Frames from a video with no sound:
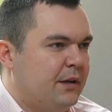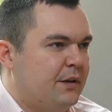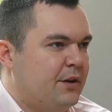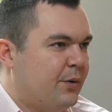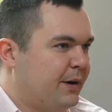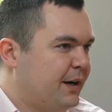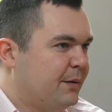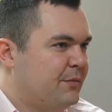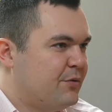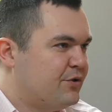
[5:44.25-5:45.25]
no
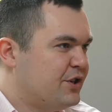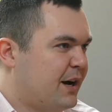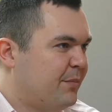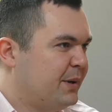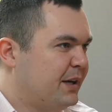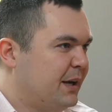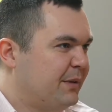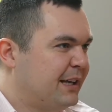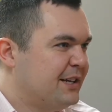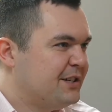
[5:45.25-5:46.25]
income no job
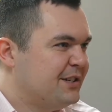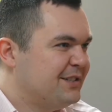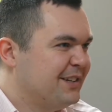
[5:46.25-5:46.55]
applications